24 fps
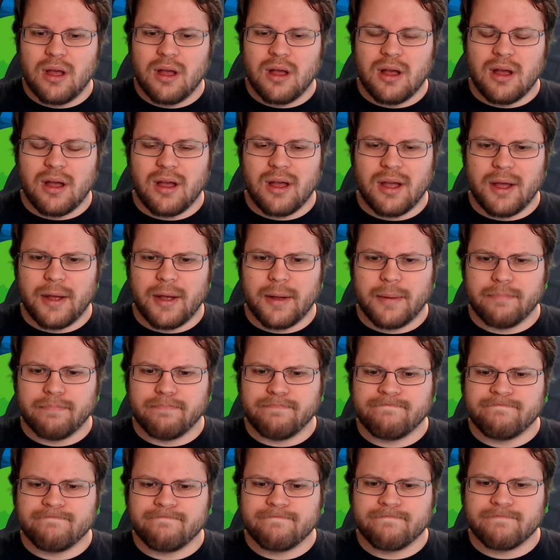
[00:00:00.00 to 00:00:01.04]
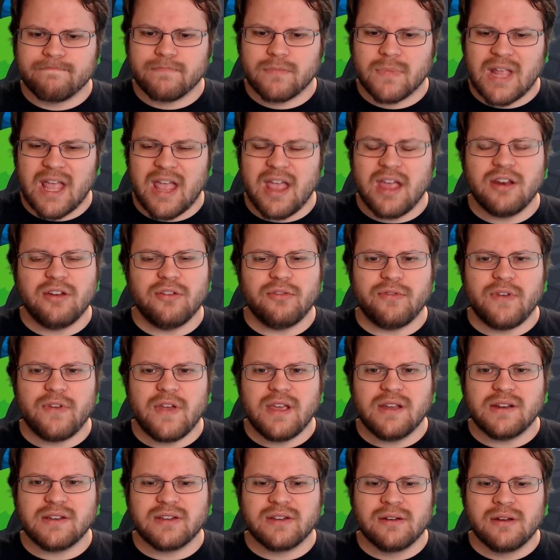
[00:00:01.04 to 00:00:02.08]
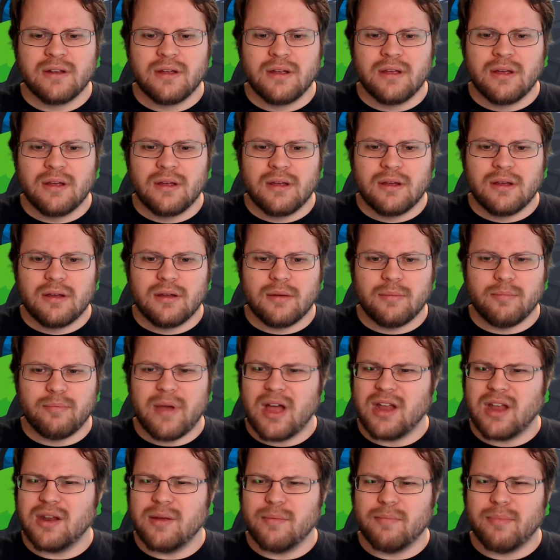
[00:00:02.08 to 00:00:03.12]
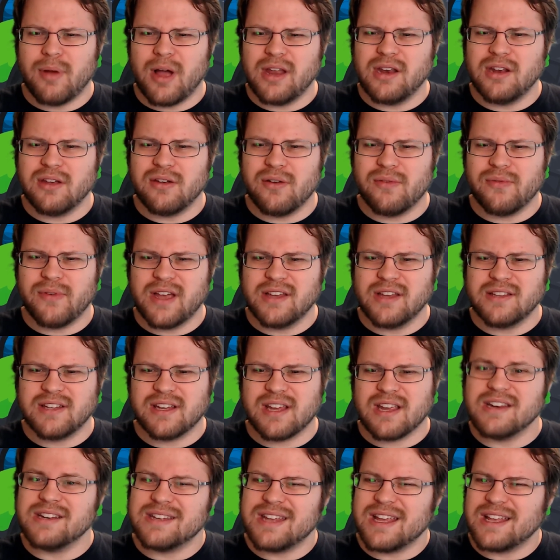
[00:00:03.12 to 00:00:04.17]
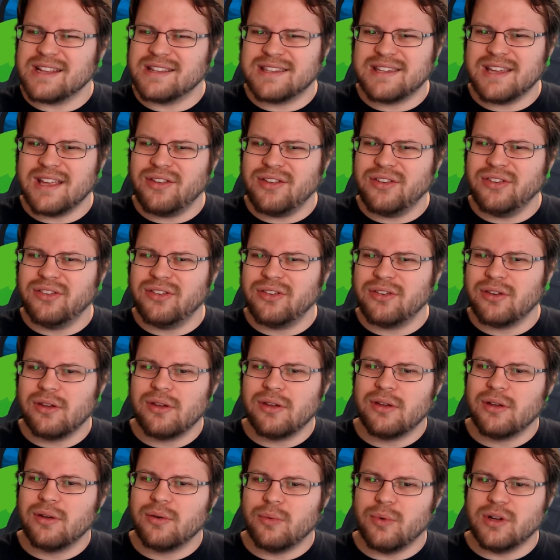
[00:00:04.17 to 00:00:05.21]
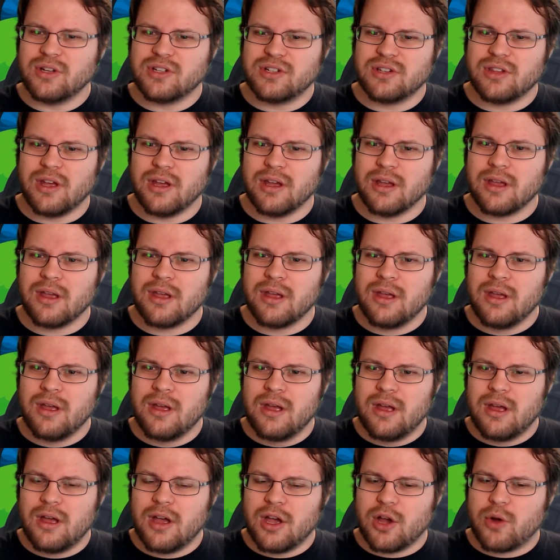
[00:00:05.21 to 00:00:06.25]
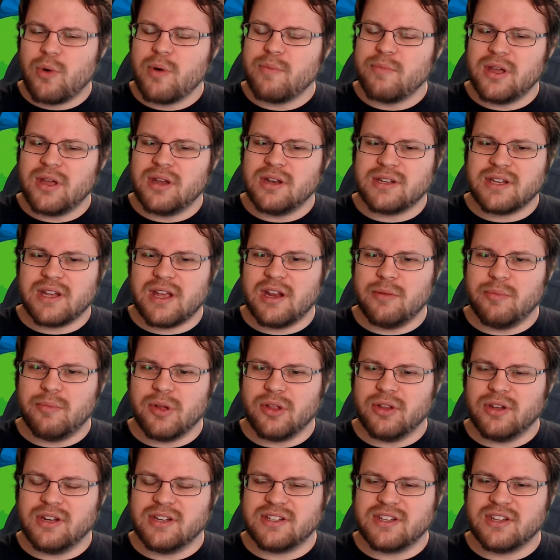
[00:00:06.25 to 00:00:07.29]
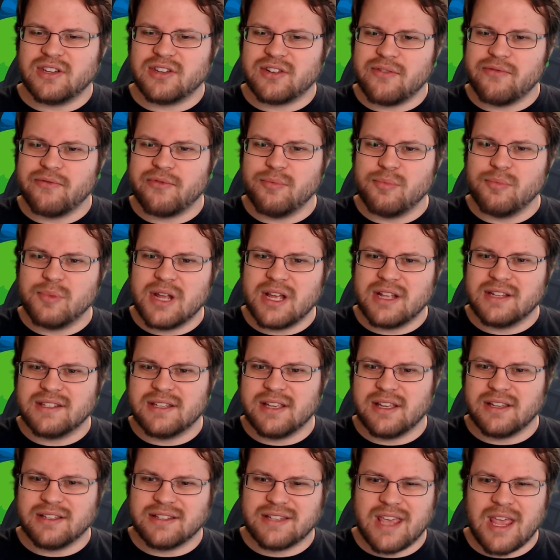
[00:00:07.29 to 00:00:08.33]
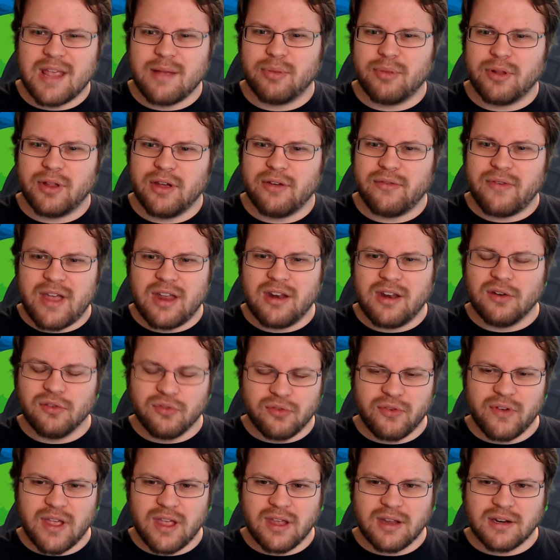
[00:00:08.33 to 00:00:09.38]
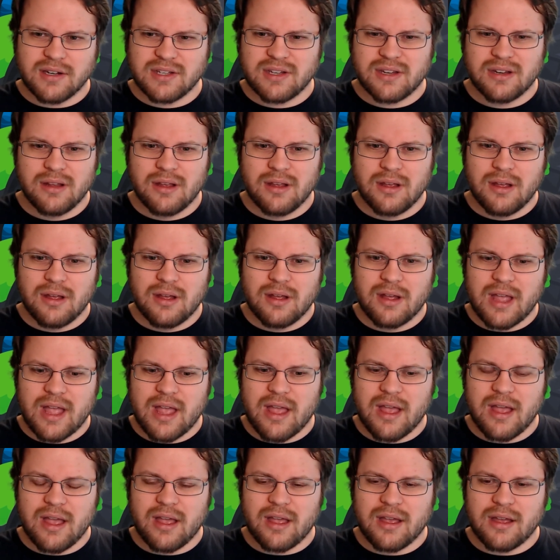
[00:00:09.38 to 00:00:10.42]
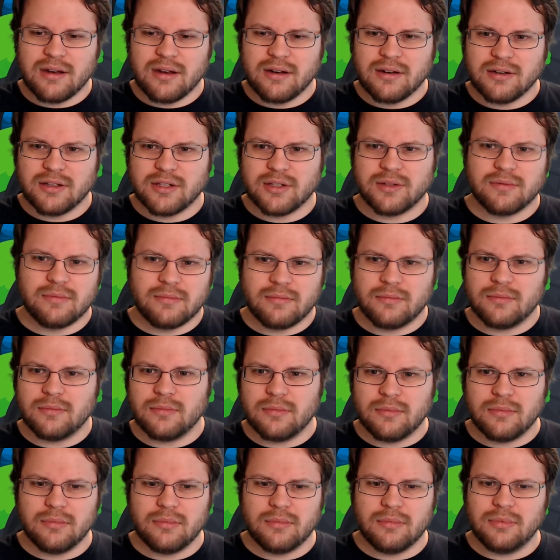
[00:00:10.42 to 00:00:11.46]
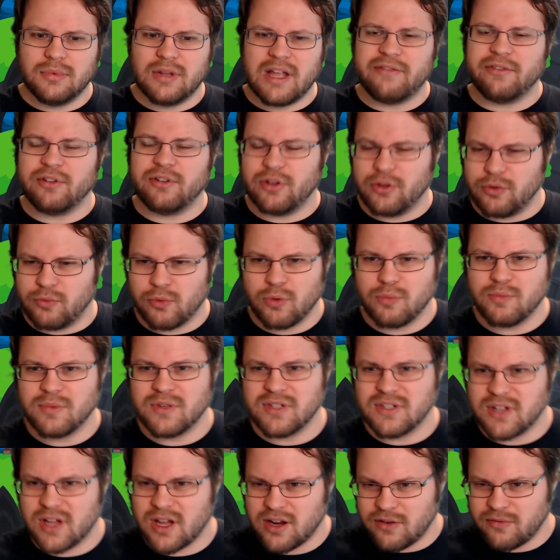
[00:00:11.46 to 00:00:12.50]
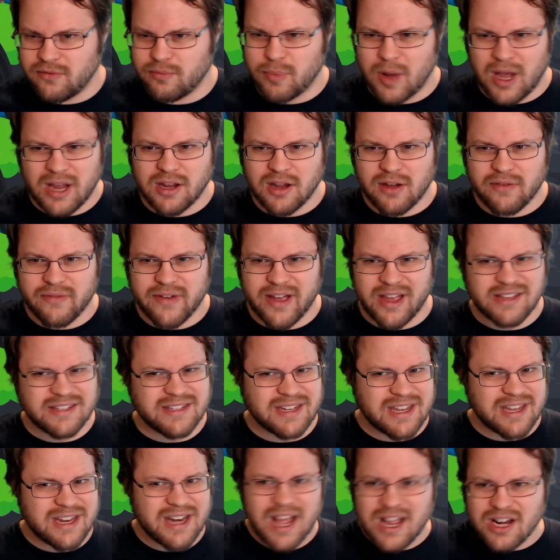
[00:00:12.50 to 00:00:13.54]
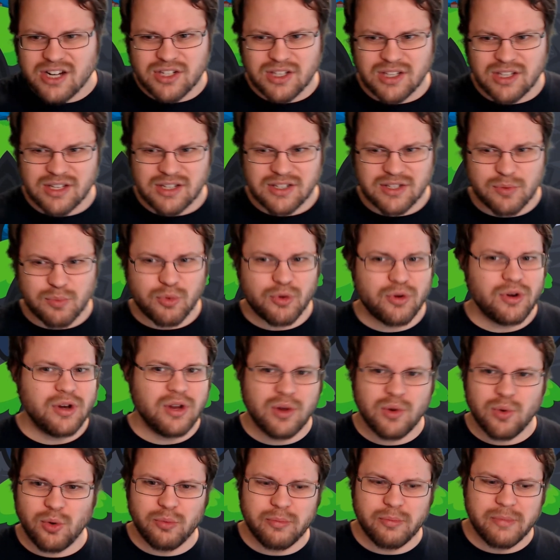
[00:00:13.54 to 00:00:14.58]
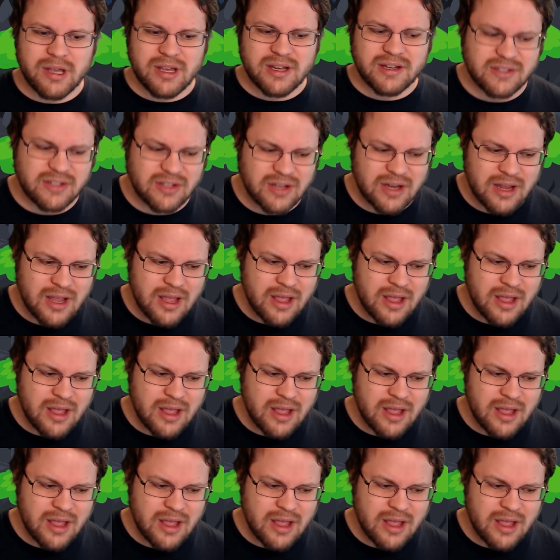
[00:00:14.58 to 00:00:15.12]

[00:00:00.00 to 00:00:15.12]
Hand of Fate, Binding of Isaac, and Dead Cells, which, like, equipment and ability system from Dead Cells, gameplay of Hand of Fate, and level and room design of Binding of Isaac. It actually is a pretty cool mix.